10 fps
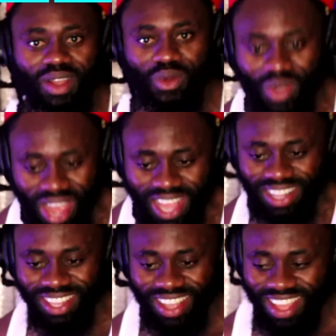What?
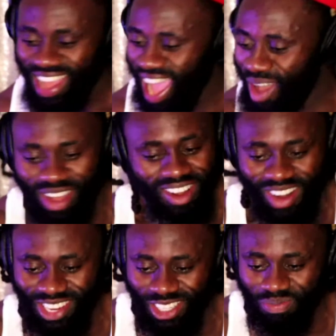I'm gonna run
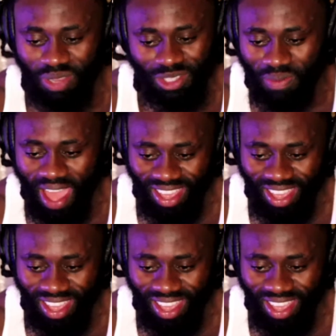this bitch back.